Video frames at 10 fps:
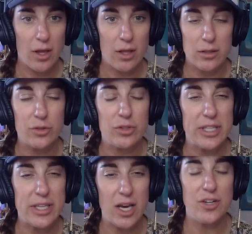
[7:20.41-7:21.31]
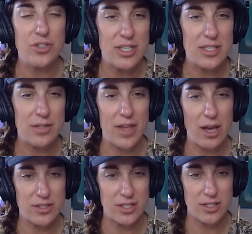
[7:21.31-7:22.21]
literally hundreds of
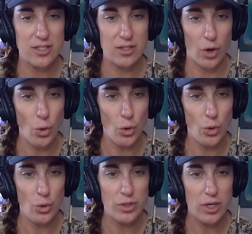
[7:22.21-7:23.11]
thousands of old